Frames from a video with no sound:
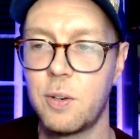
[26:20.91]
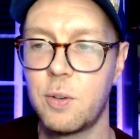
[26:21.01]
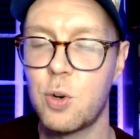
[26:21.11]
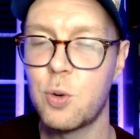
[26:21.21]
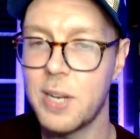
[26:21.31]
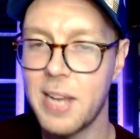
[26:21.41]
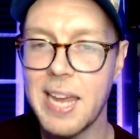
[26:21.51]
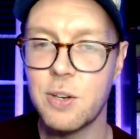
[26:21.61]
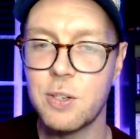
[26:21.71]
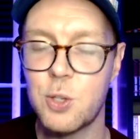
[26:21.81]

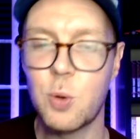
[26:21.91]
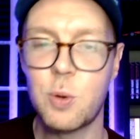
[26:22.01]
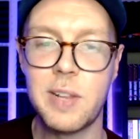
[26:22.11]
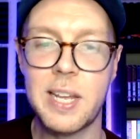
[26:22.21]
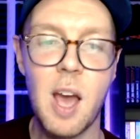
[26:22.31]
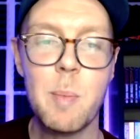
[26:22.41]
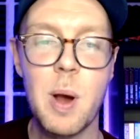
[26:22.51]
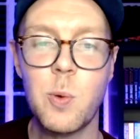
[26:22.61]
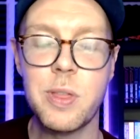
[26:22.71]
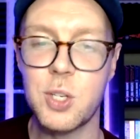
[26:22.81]
create, sort of like come up
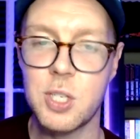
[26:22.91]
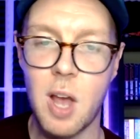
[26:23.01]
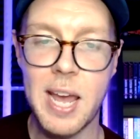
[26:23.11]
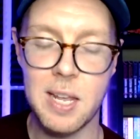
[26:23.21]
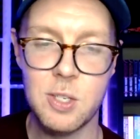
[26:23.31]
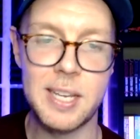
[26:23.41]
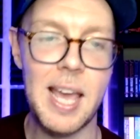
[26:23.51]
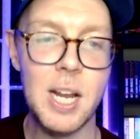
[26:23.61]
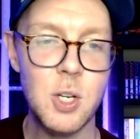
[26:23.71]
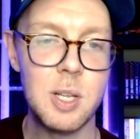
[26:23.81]
with the science, like
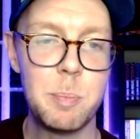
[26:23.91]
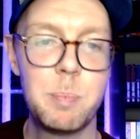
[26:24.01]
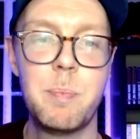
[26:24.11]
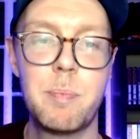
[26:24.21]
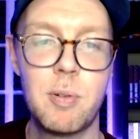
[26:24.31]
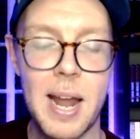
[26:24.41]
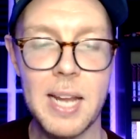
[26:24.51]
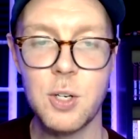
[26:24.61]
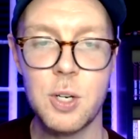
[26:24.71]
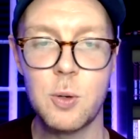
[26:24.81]
actually
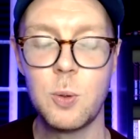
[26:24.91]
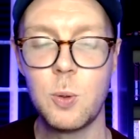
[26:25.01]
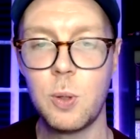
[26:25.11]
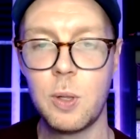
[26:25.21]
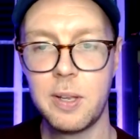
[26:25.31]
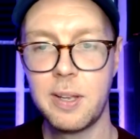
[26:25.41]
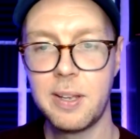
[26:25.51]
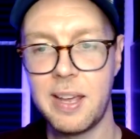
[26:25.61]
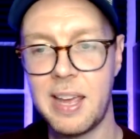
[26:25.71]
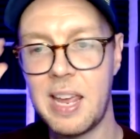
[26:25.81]
practical
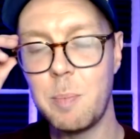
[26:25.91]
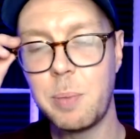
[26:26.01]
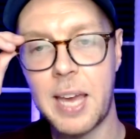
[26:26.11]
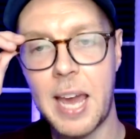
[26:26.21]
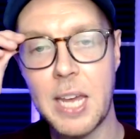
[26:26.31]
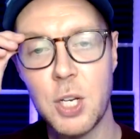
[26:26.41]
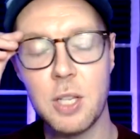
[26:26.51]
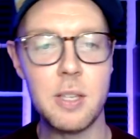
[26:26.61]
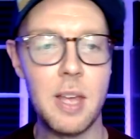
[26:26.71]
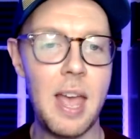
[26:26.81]

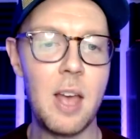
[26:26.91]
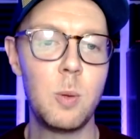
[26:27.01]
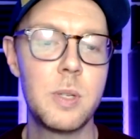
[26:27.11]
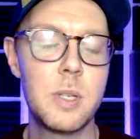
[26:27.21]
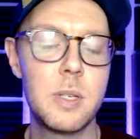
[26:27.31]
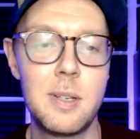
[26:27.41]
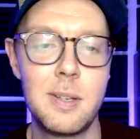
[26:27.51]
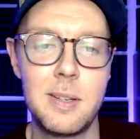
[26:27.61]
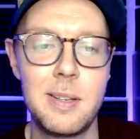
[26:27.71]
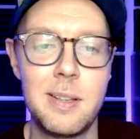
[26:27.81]
implications that helped
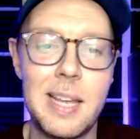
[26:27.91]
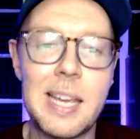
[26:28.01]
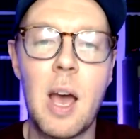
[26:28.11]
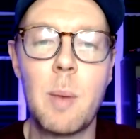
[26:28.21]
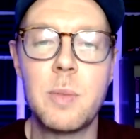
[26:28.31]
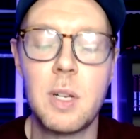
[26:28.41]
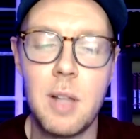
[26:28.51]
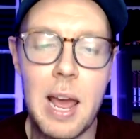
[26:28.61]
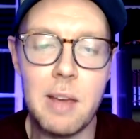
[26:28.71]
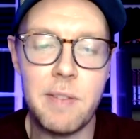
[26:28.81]
it come to
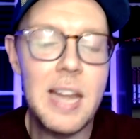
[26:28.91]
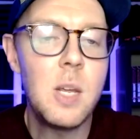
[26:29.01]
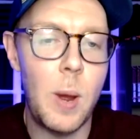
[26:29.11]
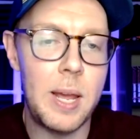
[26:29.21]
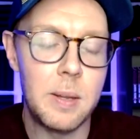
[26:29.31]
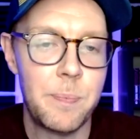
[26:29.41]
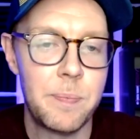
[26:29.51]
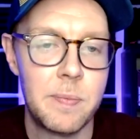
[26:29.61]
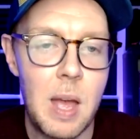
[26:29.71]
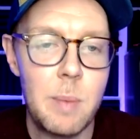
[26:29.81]
life. Anyway,
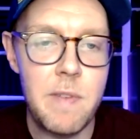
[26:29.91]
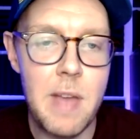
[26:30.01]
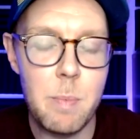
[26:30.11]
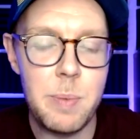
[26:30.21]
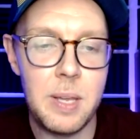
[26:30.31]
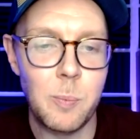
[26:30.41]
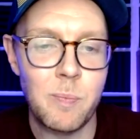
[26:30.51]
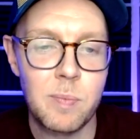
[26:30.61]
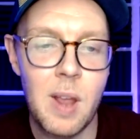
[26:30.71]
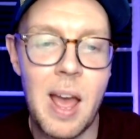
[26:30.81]
I'm vamping.
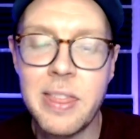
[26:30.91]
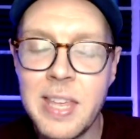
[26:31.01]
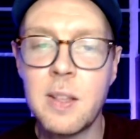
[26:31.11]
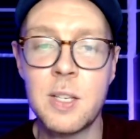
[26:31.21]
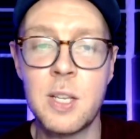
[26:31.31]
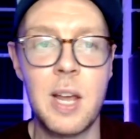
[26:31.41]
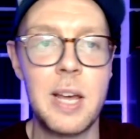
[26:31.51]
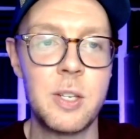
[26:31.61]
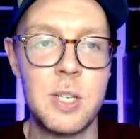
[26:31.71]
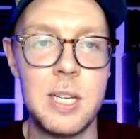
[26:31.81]
I think this is
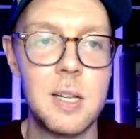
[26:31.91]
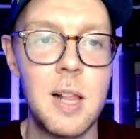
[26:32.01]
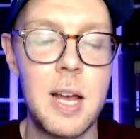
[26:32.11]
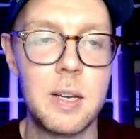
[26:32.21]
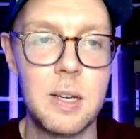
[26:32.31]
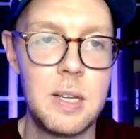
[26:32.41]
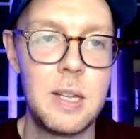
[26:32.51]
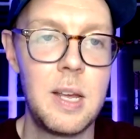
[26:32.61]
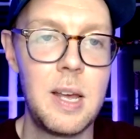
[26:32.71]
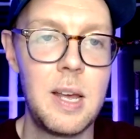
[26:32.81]
Arthur C. Clarke.
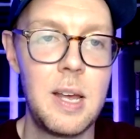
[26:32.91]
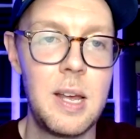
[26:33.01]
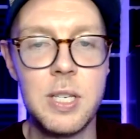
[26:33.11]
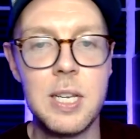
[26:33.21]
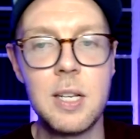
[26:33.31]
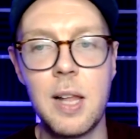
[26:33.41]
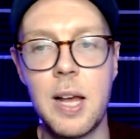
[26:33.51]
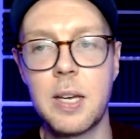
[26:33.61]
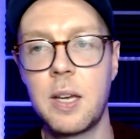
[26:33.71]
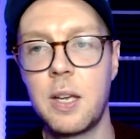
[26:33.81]
Arthur C.
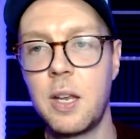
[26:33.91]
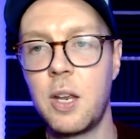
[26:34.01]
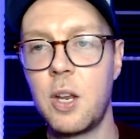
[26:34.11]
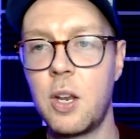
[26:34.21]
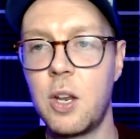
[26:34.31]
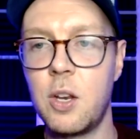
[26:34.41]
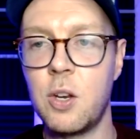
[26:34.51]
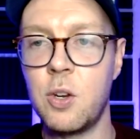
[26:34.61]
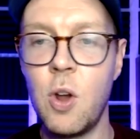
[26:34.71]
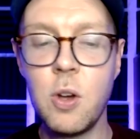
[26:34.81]
Clarke,
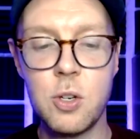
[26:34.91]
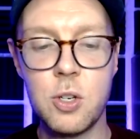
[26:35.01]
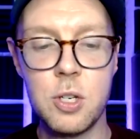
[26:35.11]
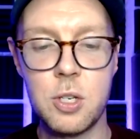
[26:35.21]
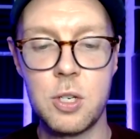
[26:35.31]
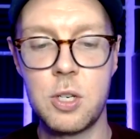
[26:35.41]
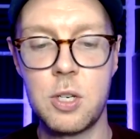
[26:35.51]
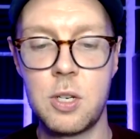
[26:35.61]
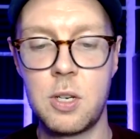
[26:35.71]
not just